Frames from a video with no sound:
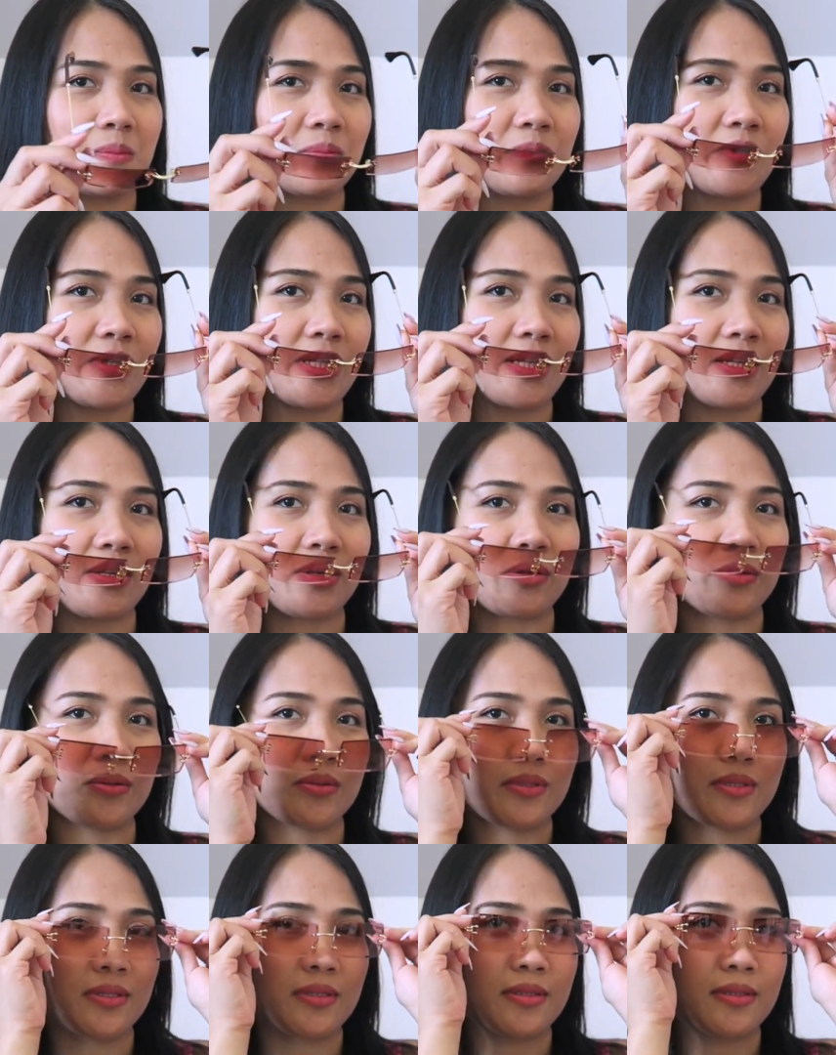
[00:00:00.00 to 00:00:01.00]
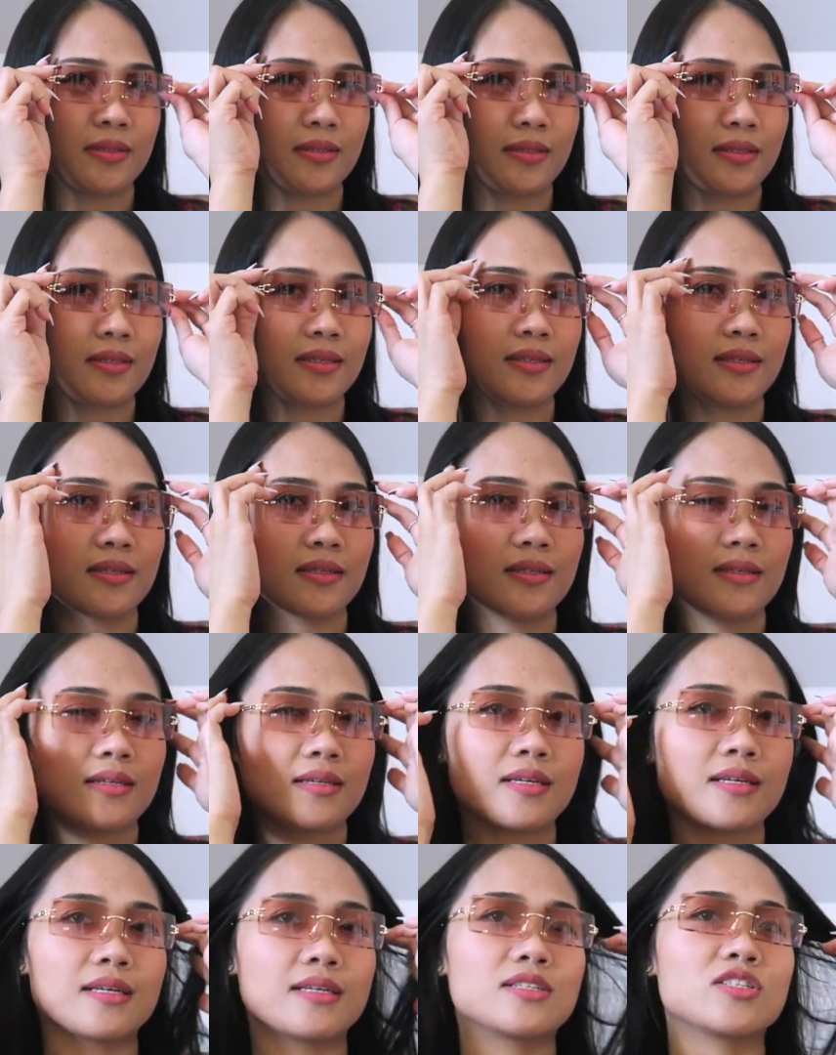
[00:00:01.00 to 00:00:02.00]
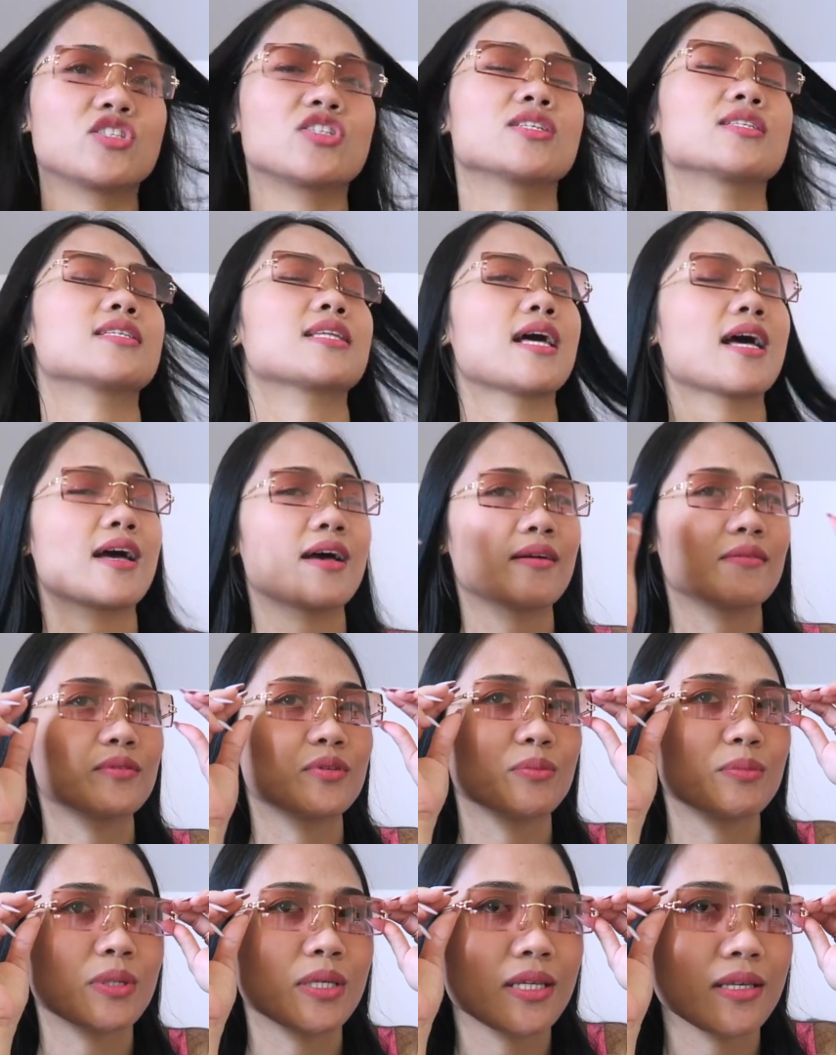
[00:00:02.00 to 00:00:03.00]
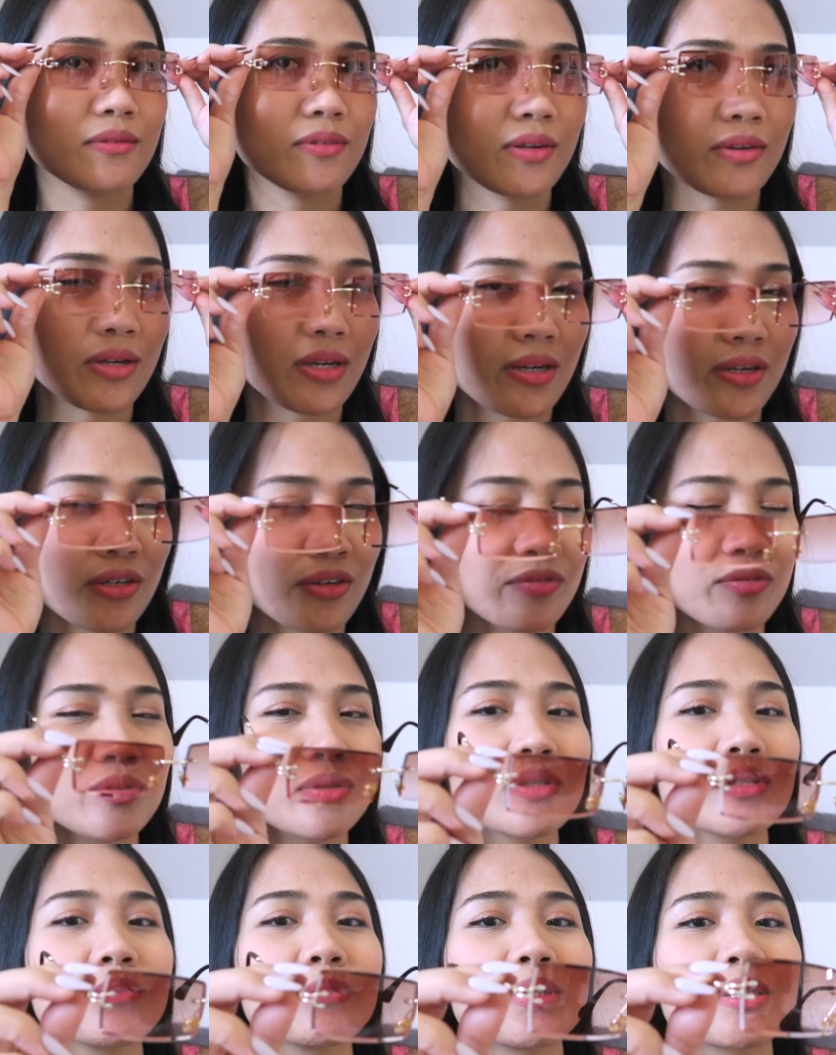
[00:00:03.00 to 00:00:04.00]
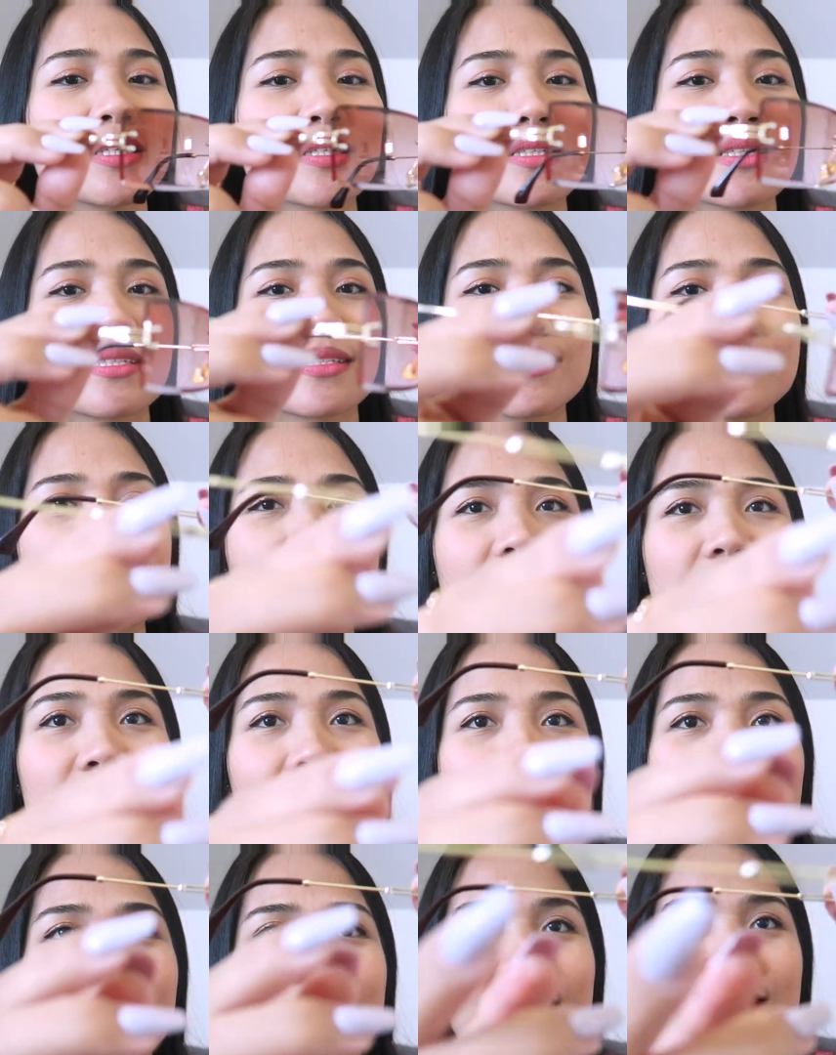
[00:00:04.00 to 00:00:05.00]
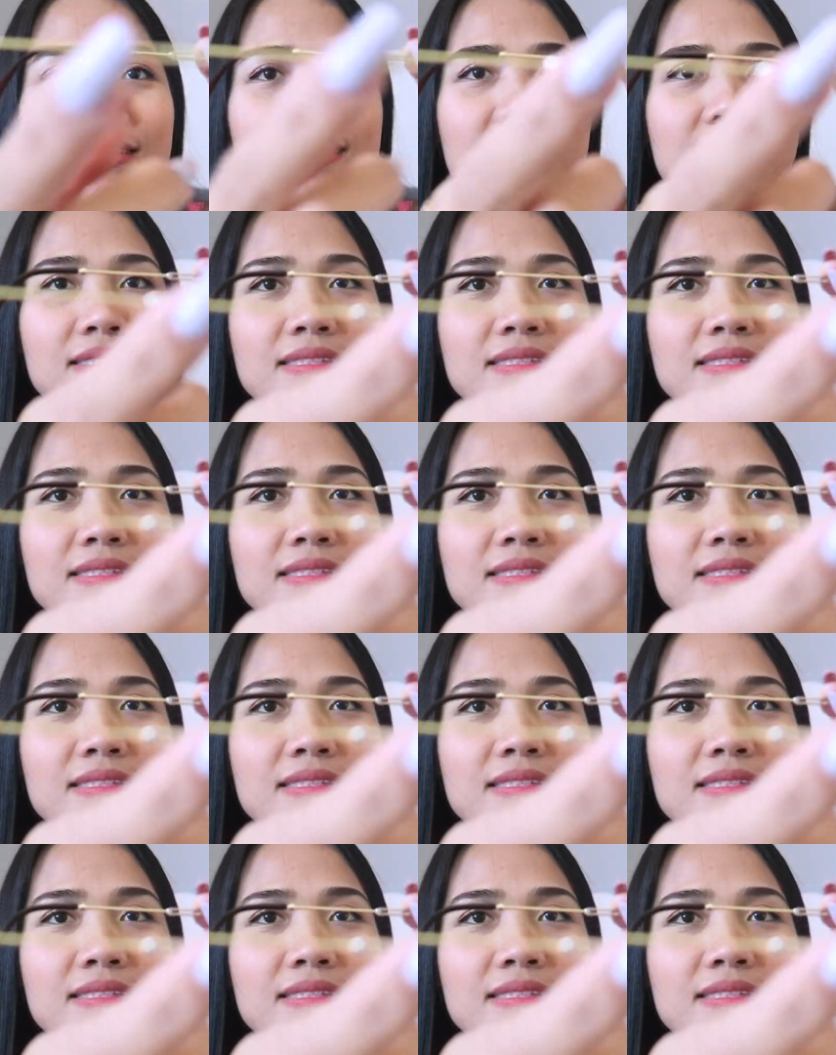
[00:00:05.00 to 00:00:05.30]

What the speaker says: Pretty cute. Just have to be very careful because it has this